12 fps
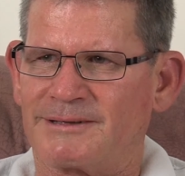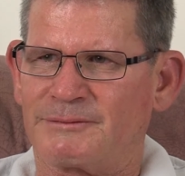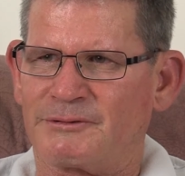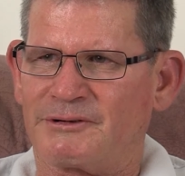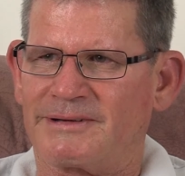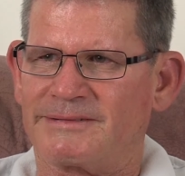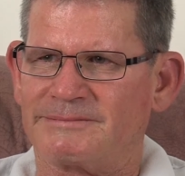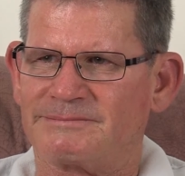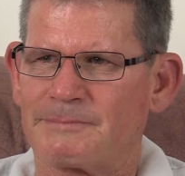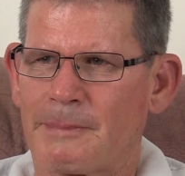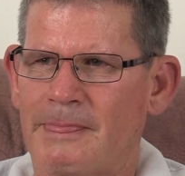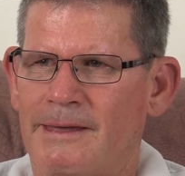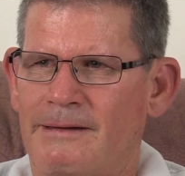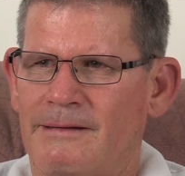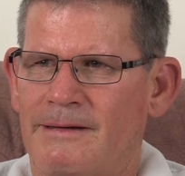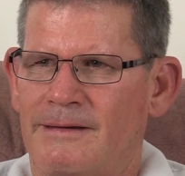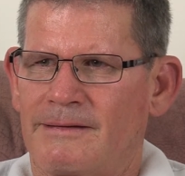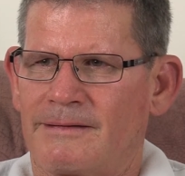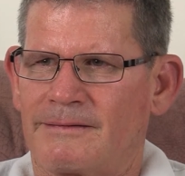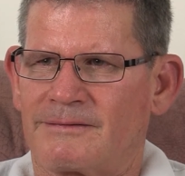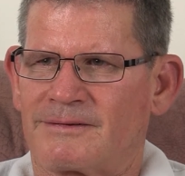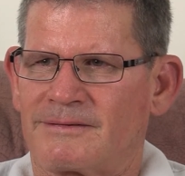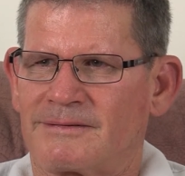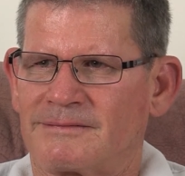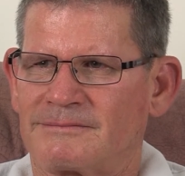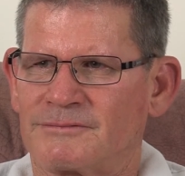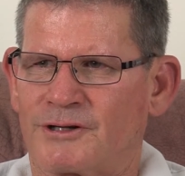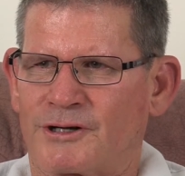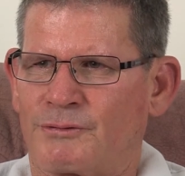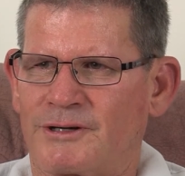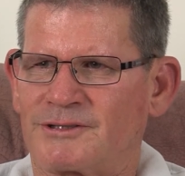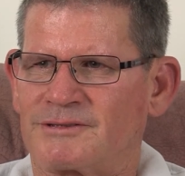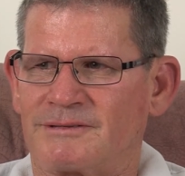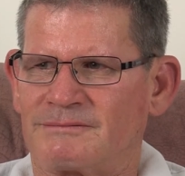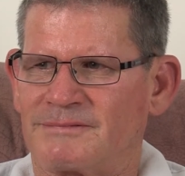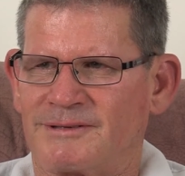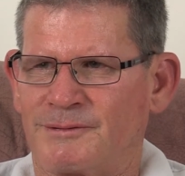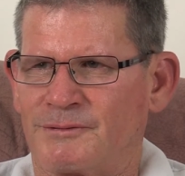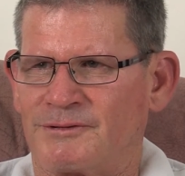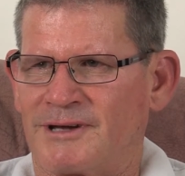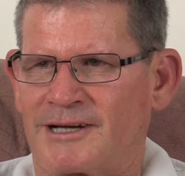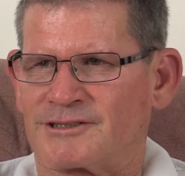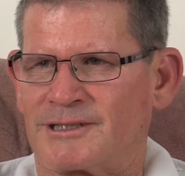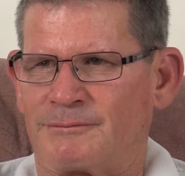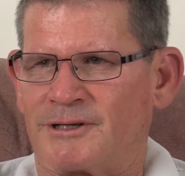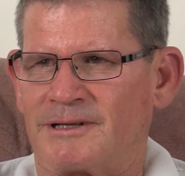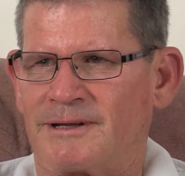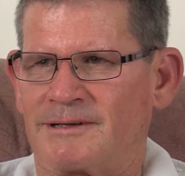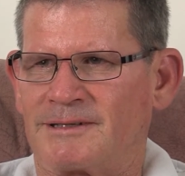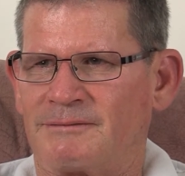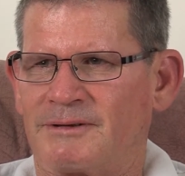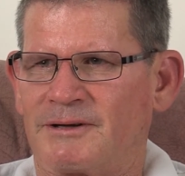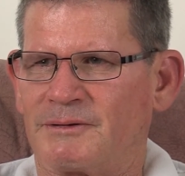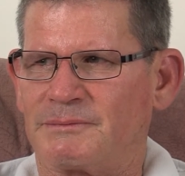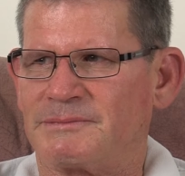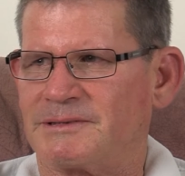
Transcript: You'll be right. It's not a question of anybody. You ask somebody, they'd give you help.